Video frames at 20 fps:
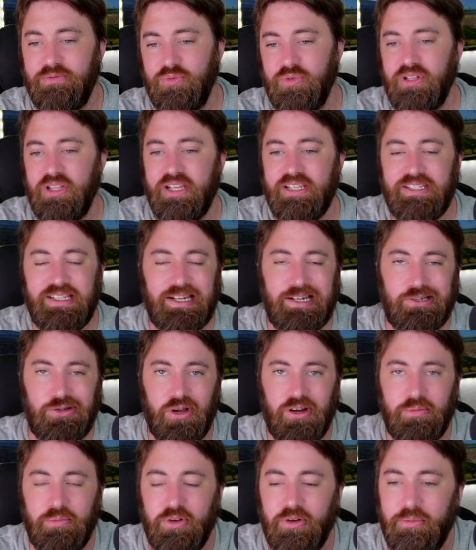even realize that I
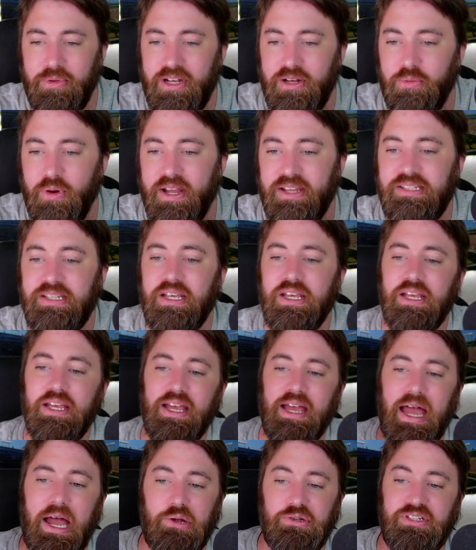talk about them anyways.
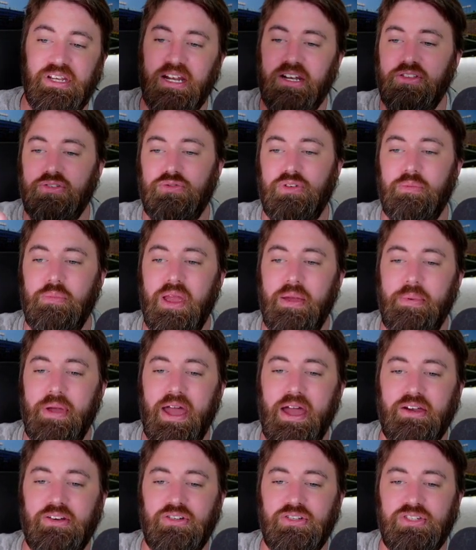Outside of the Green Bay
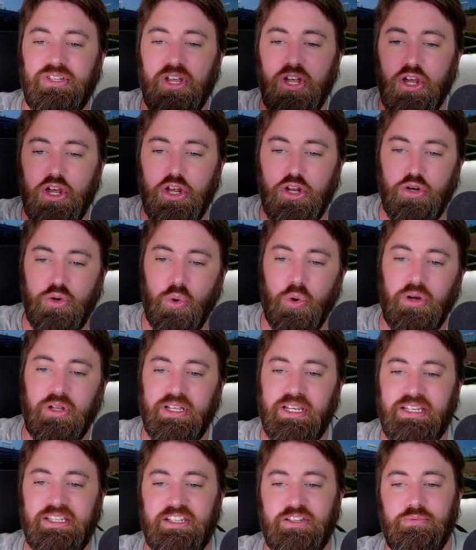Packers, New
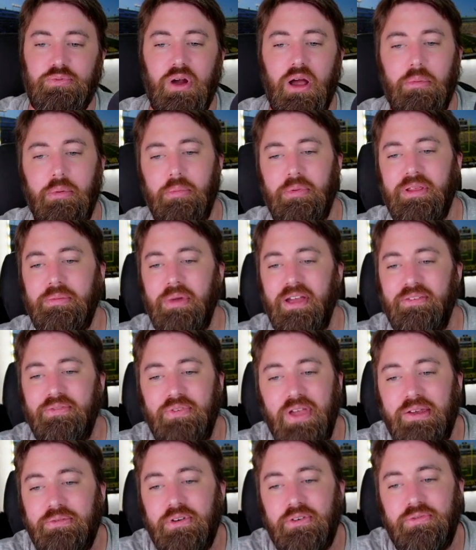Orleans is probably my
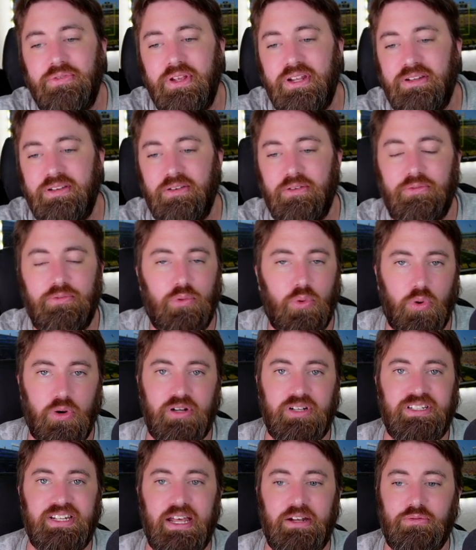favorite fit
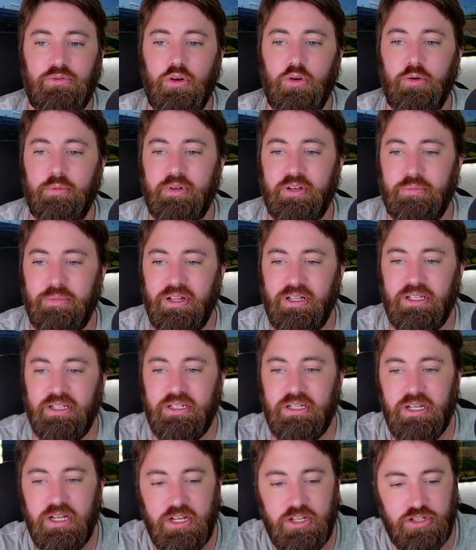for Tedero
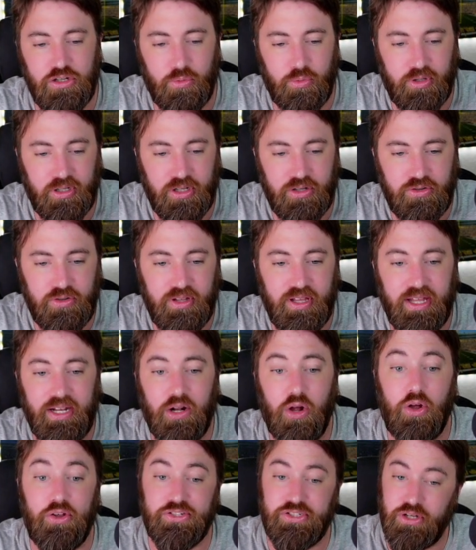McMillan, so we're going to do that.
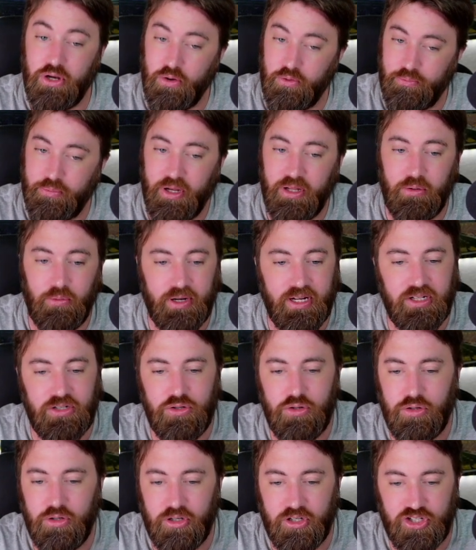Also, by the way,
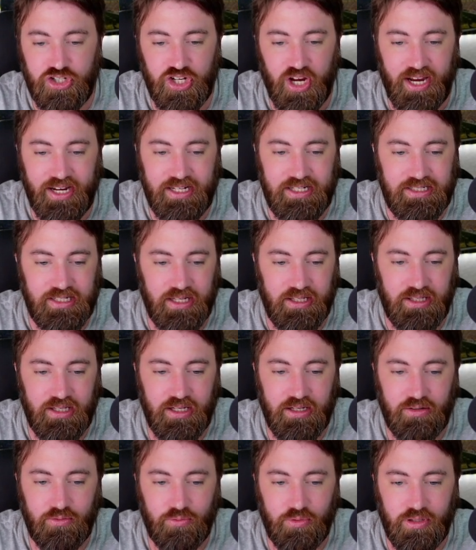New York Giants, I
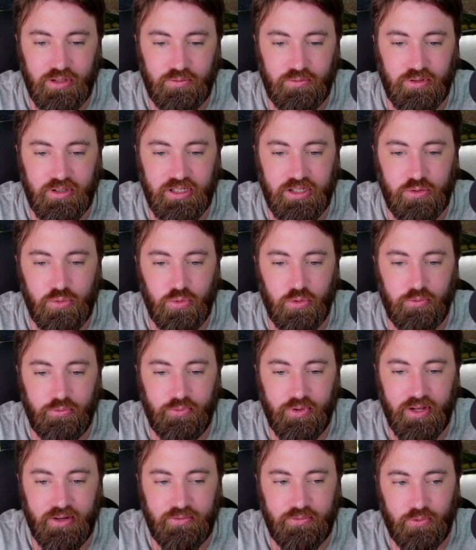think, really, really cool
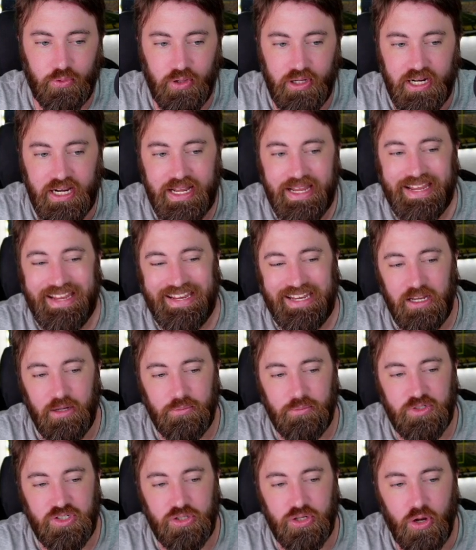fit for
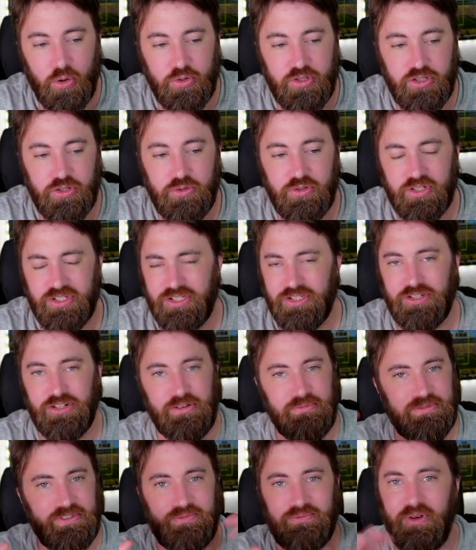him to go to, just in
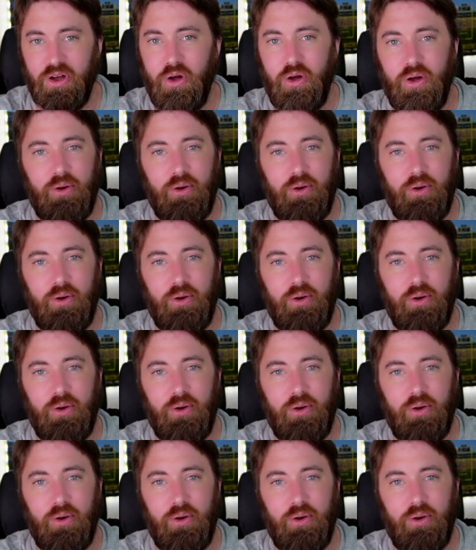terms of